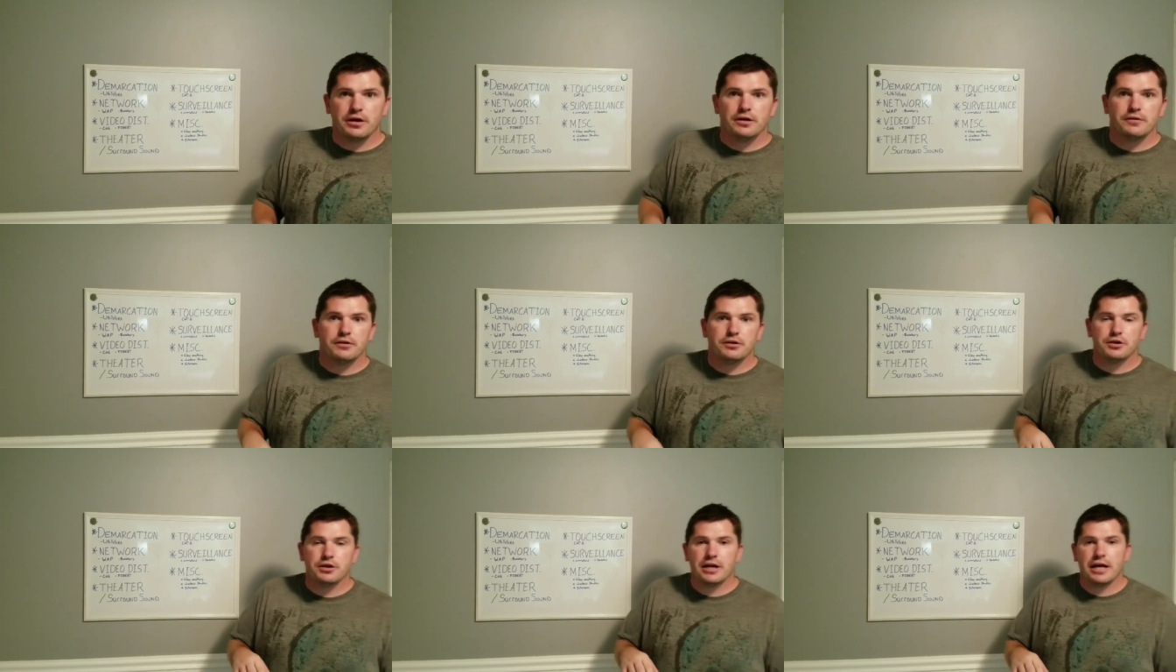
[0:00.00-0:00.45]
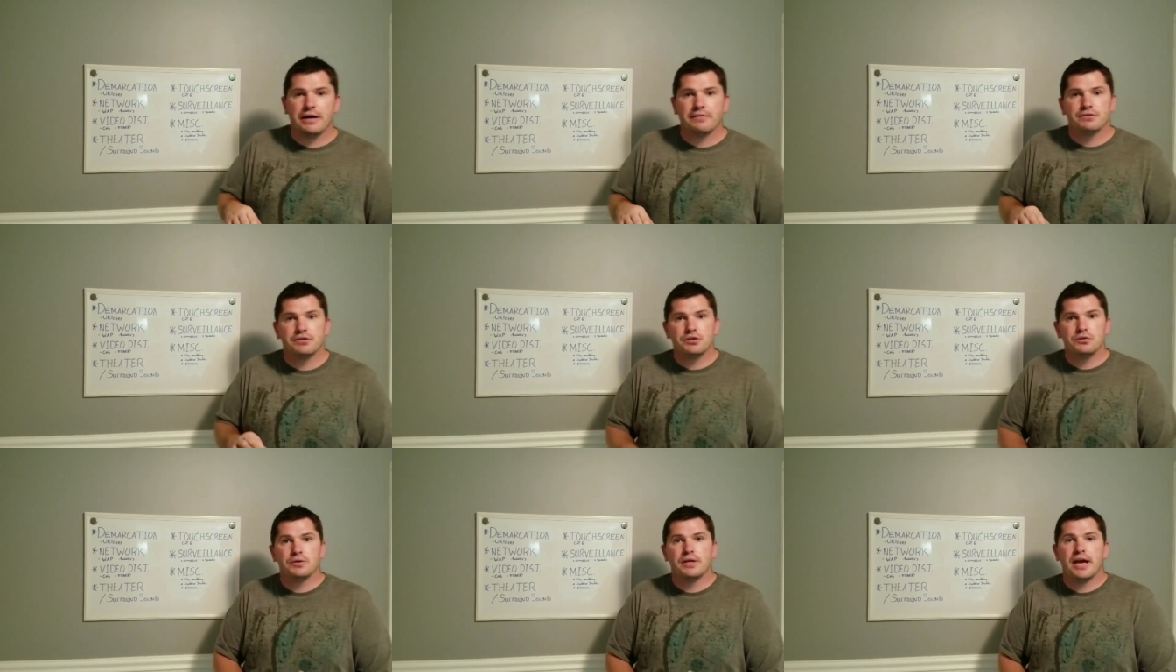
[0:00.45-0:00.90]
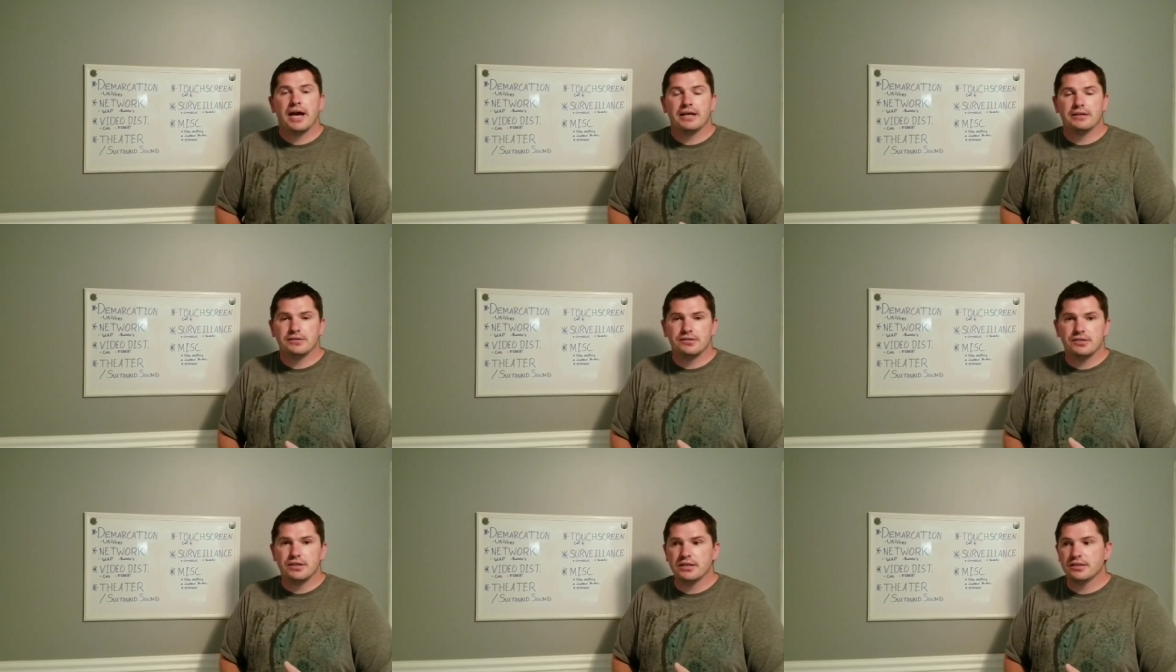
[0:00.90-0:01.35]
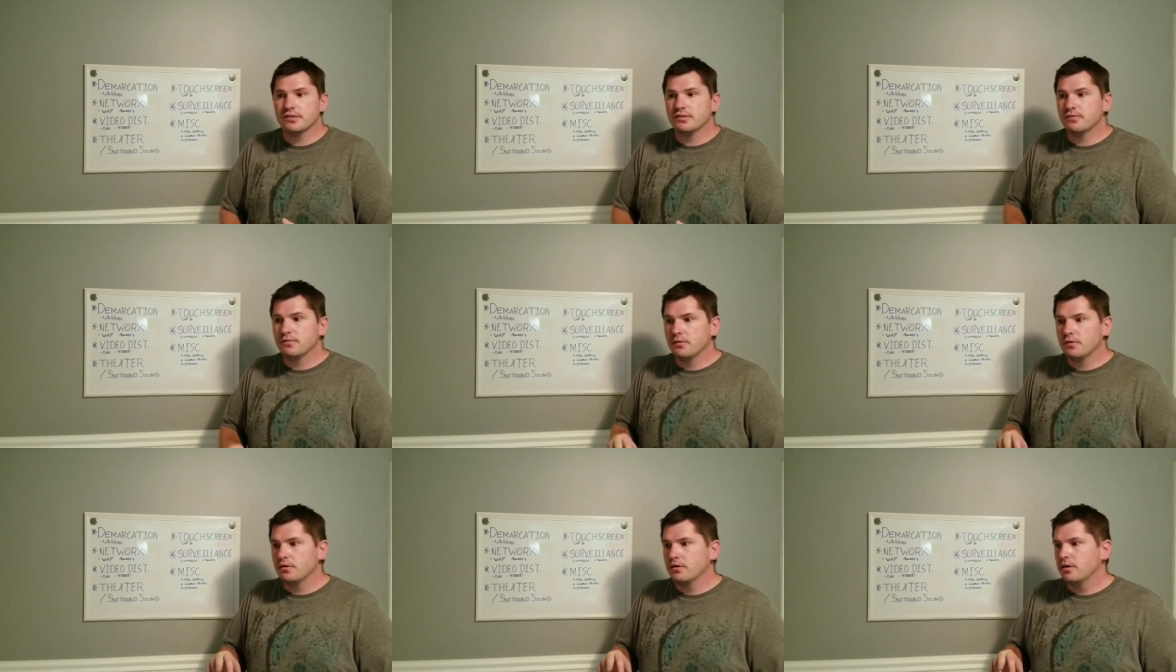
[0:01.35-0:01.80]
And then you're going to have two Cat6
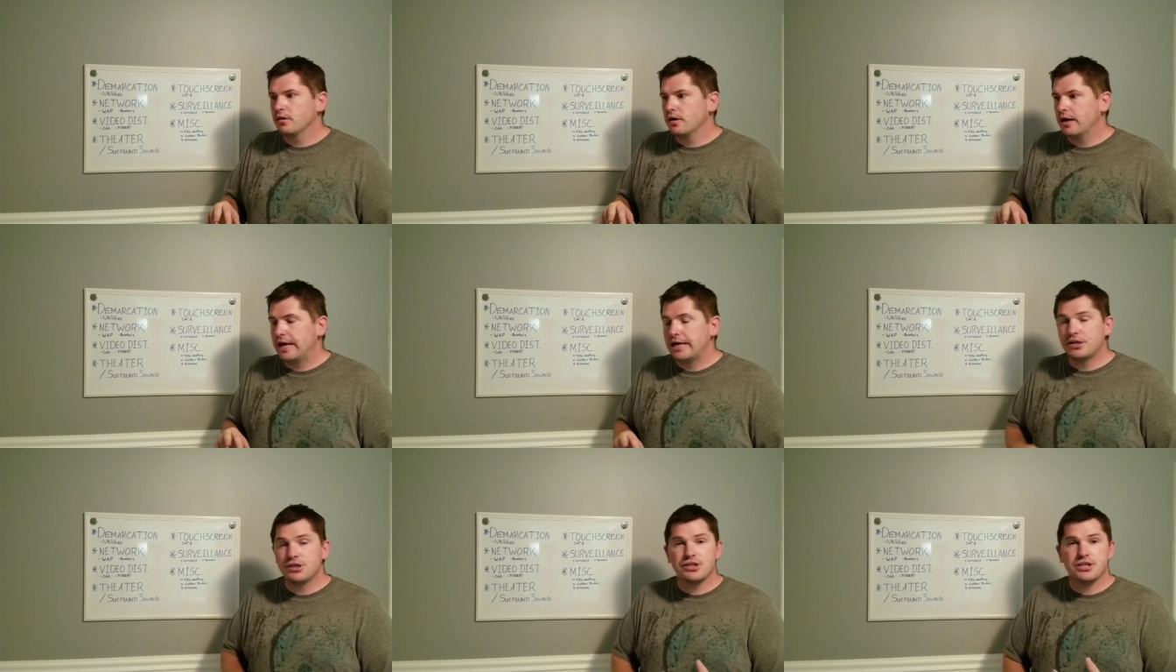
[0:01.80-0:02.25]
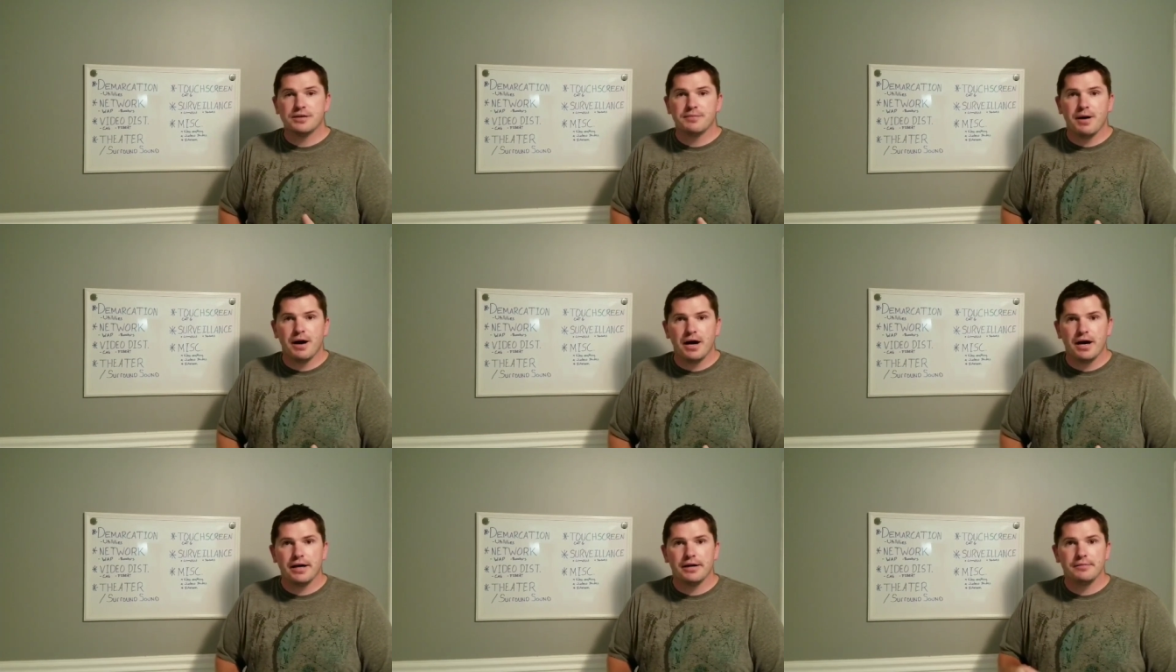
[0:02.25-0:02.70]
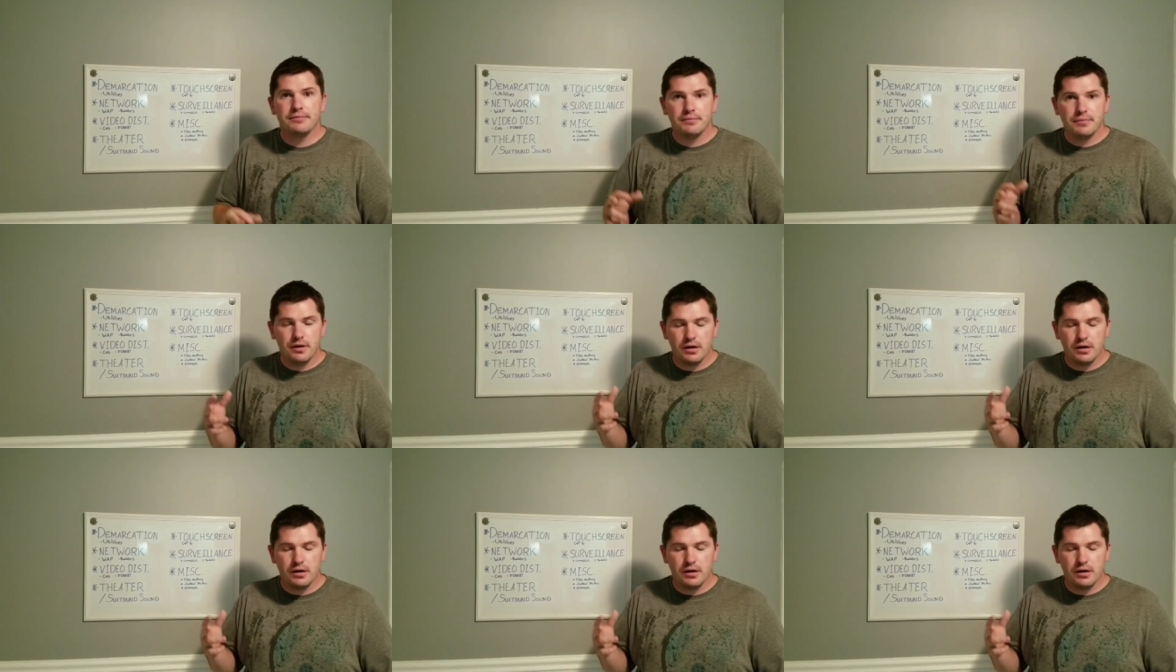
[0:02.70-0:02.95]
for HDMI.